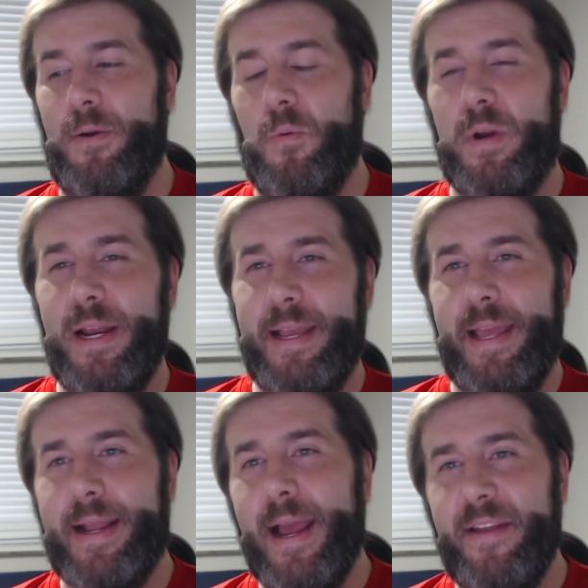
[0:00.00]

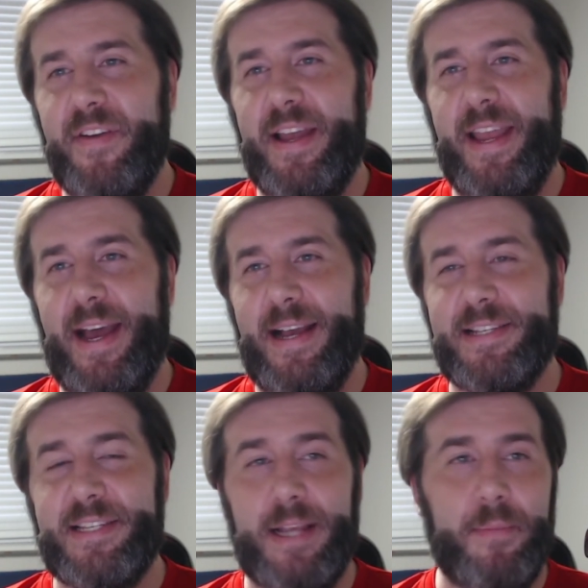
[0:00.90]
of a
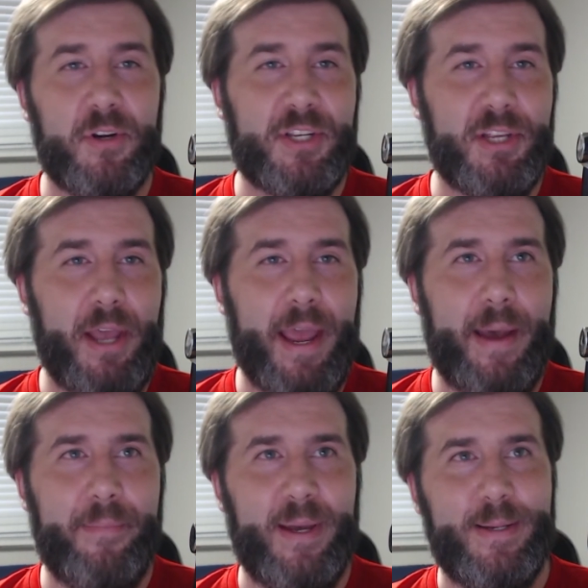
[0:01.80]

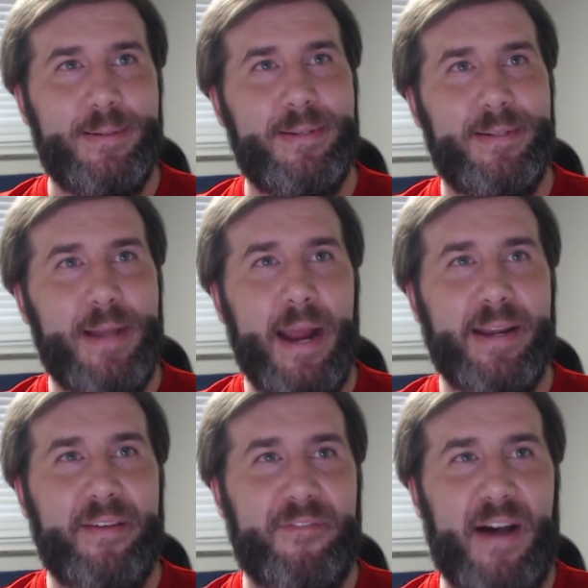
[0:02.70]
SummerSlam
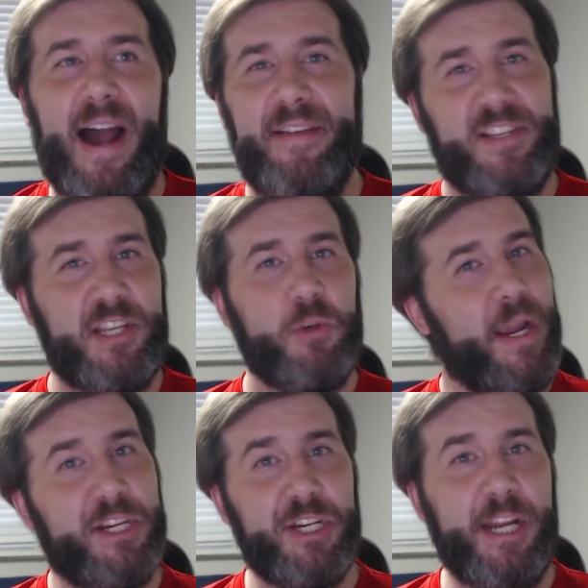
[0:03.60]
95
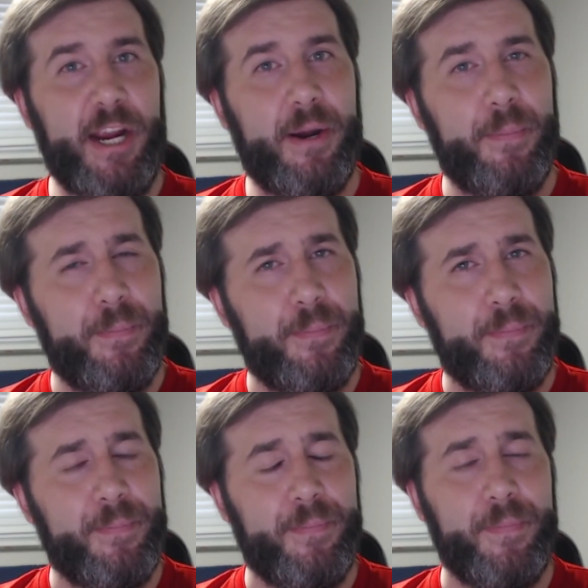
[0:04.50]
situation here,
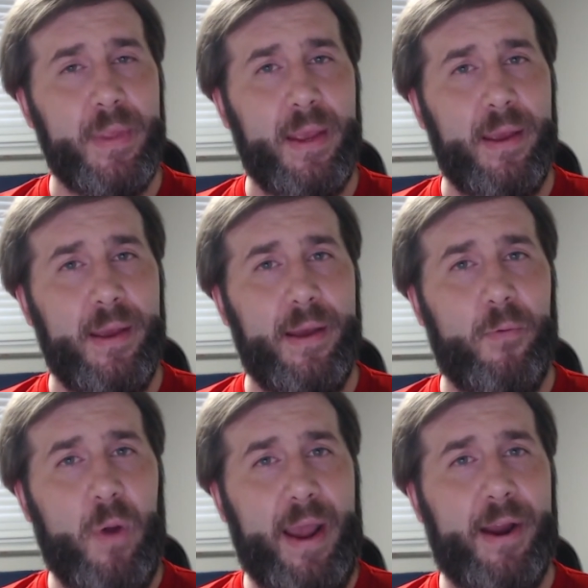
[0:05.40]

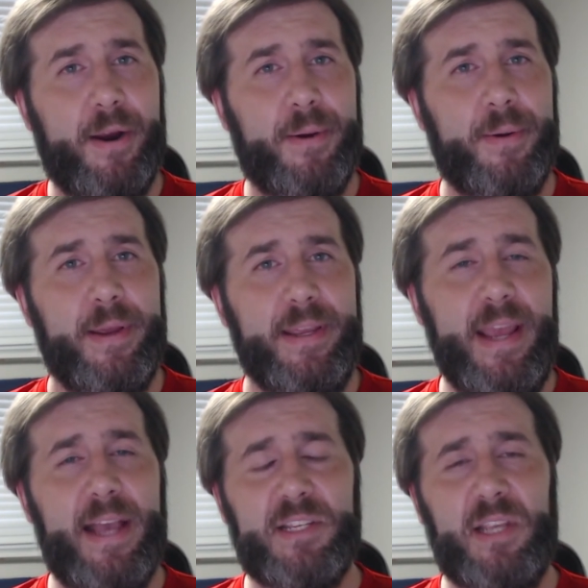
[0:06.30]
where,
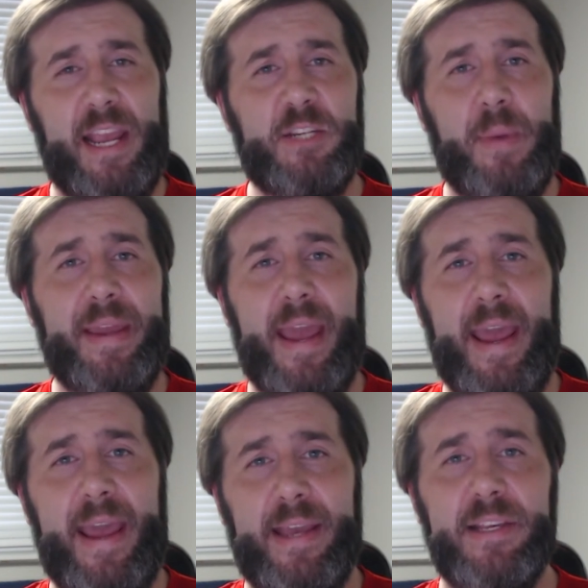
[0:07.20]
yes, HBK
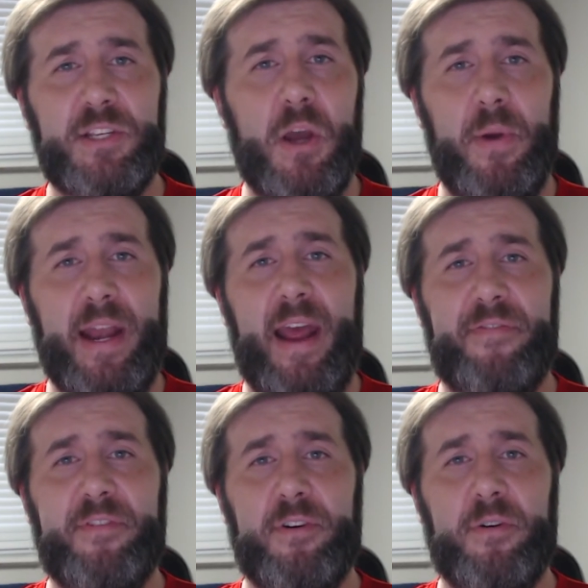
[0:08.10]
is going
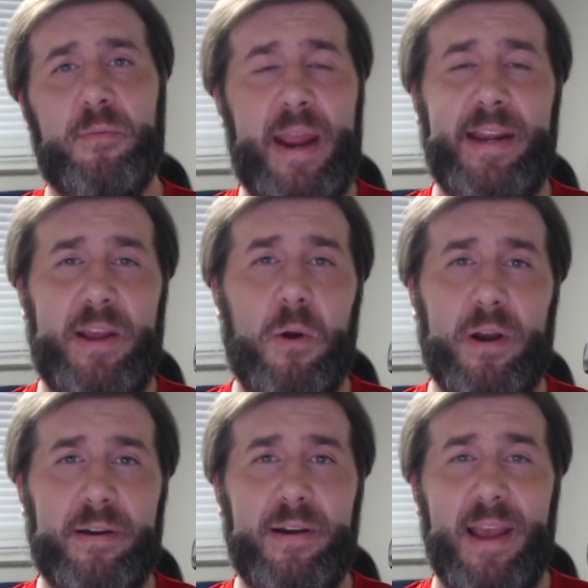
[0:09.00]
after Randy
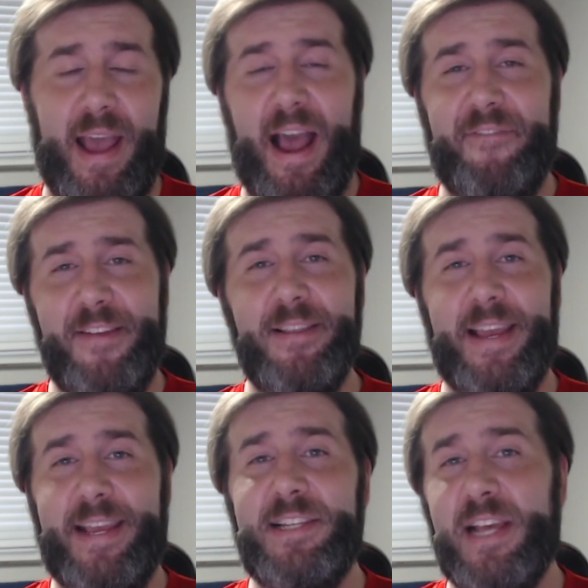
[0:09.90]
Orton. I feel
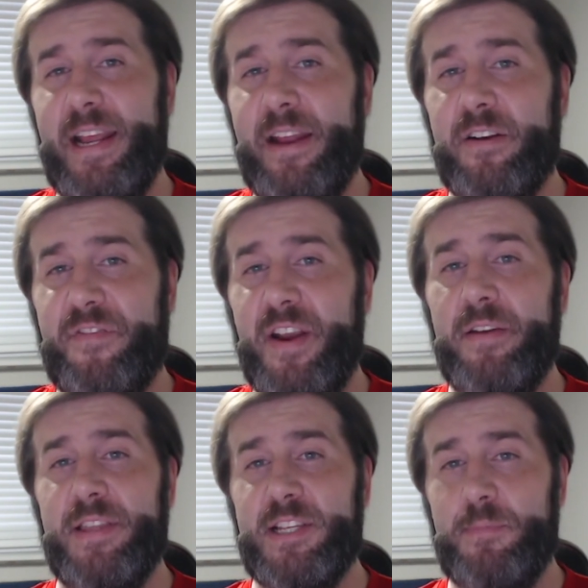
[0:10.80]
like he's going to interfere
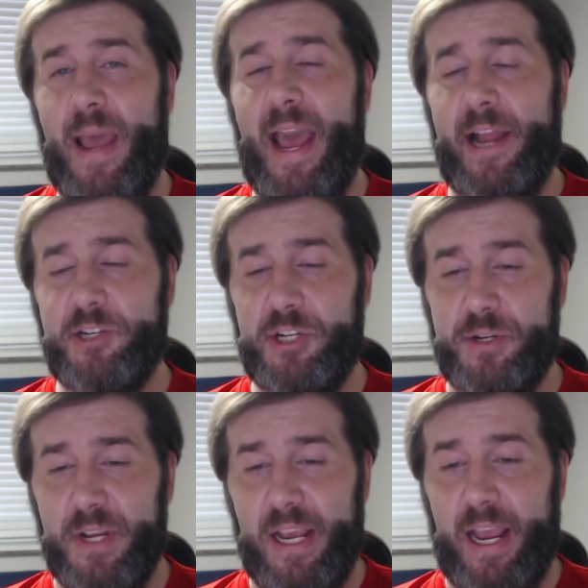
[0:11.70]
in this match,
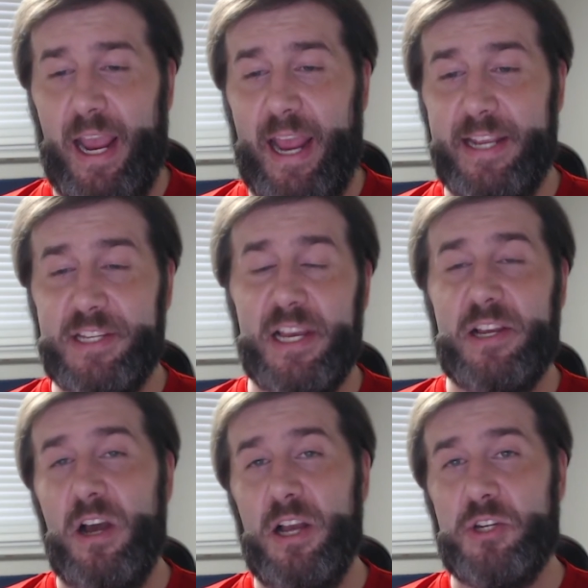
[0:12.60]
and he's going to
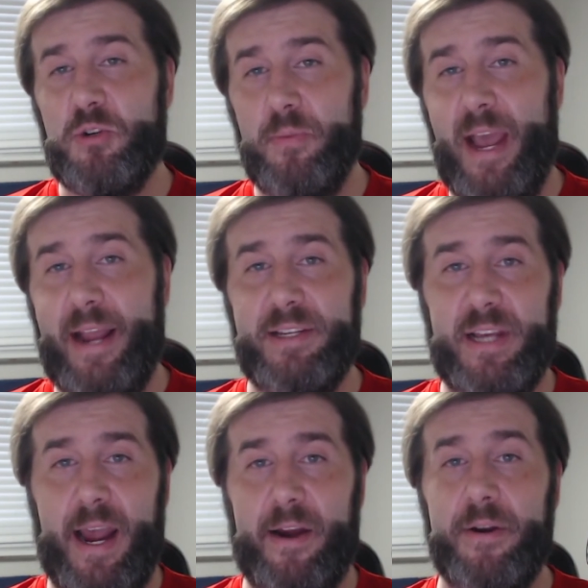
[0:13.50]
cost Drew
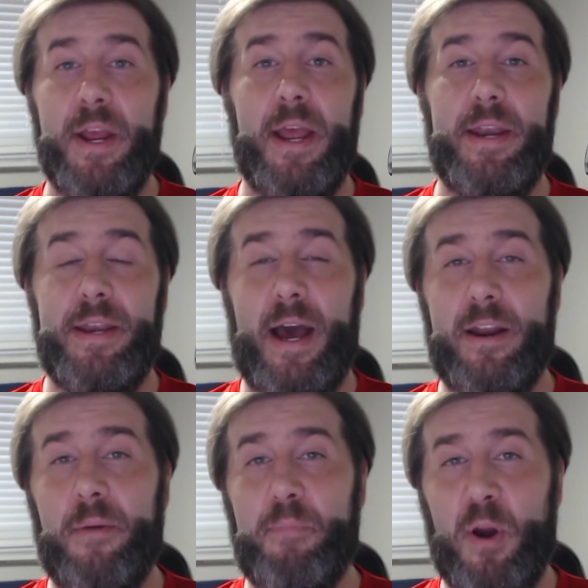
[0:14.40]
McIntyre. not
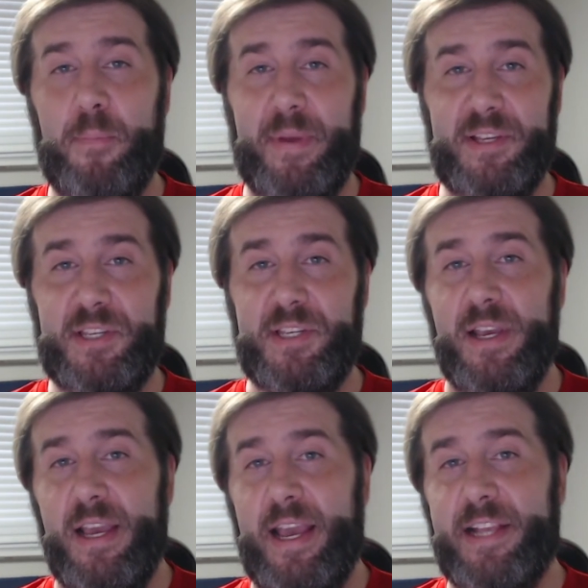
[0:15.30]
on purpose.
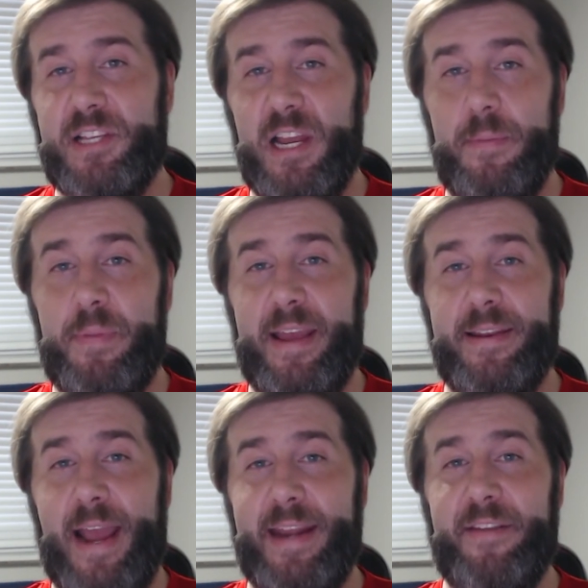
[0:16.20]
It's going to be a
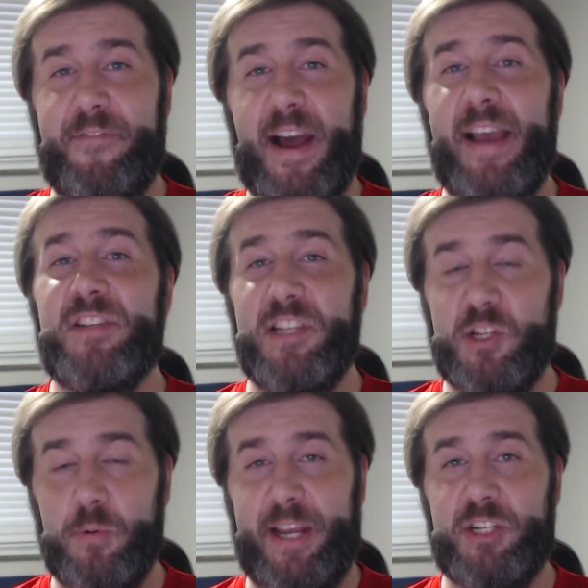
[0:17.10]
95
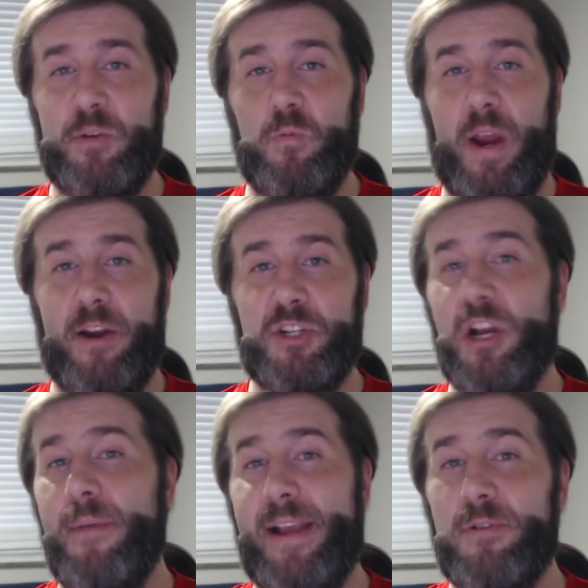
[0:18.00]
situation where
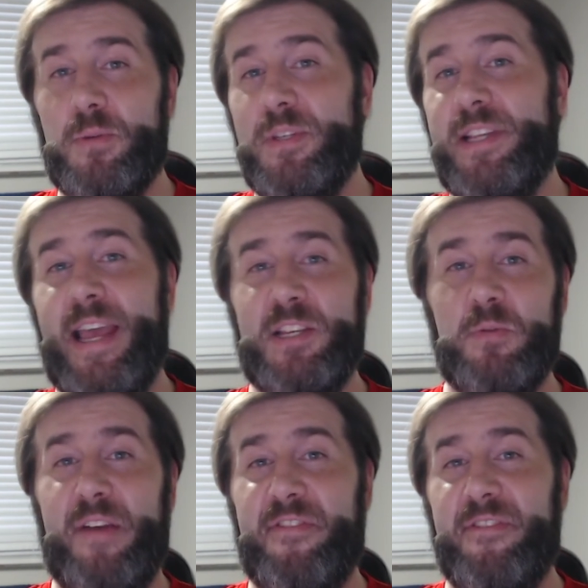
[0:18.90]
Shawn Michaels was the guest
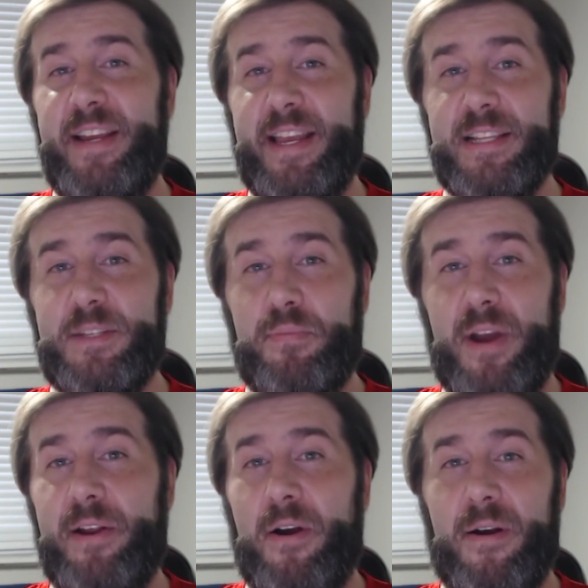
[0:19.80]
referee against
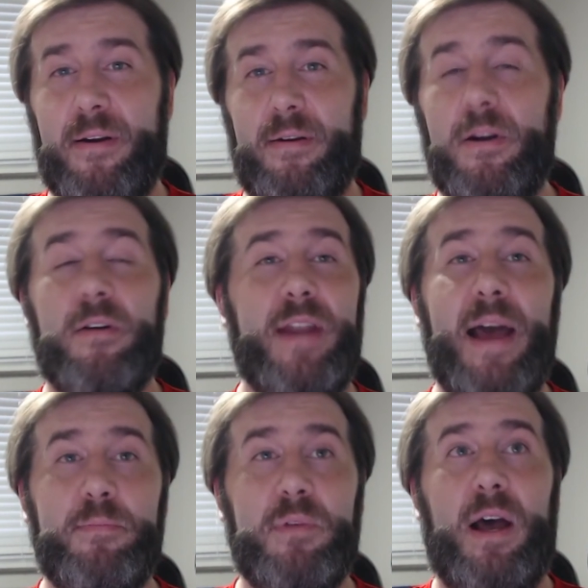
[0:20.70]
Bret Hart, or
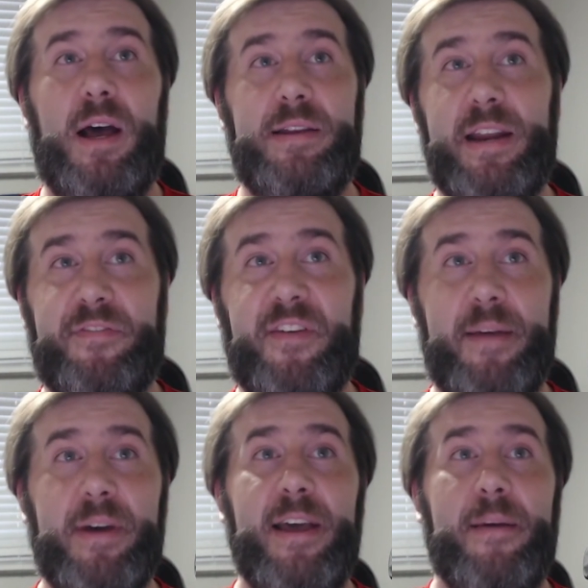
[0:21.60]
not
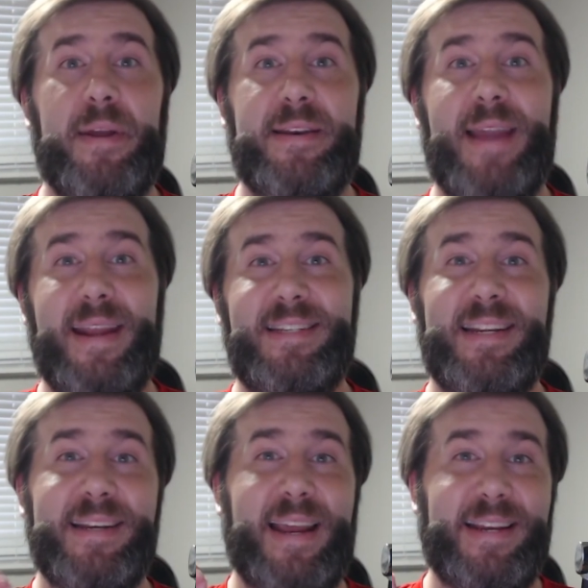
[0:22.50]
95, but
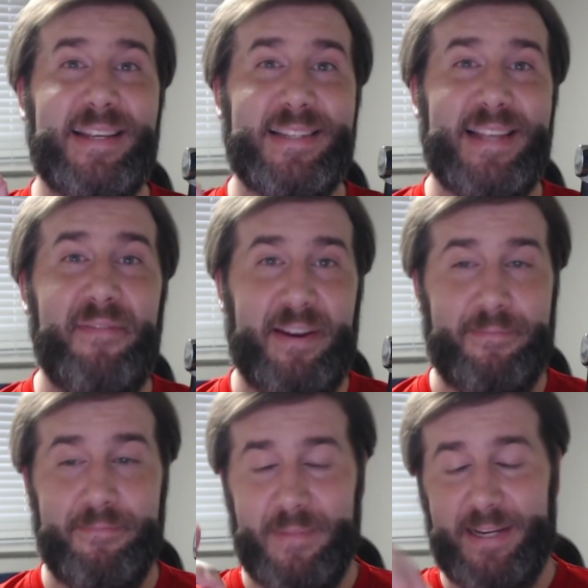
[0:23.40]

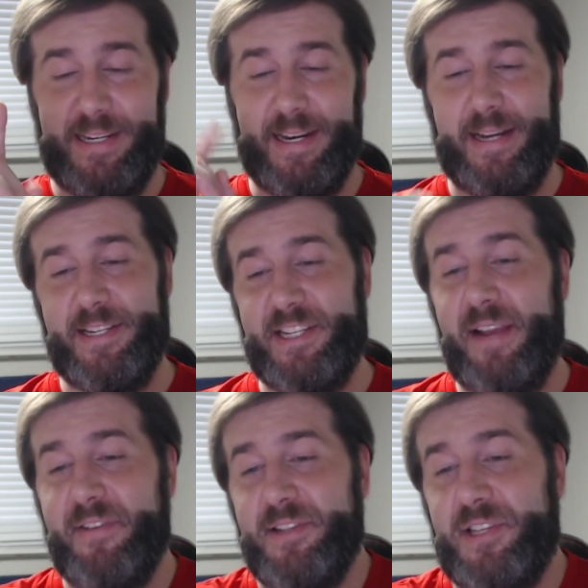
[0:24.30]

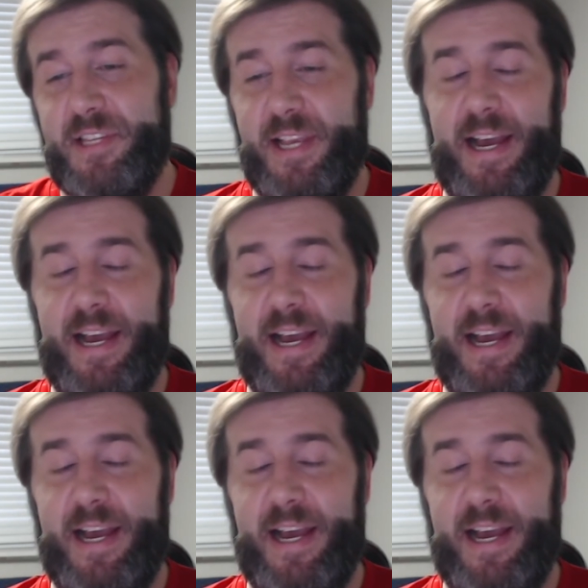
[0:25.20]
1997's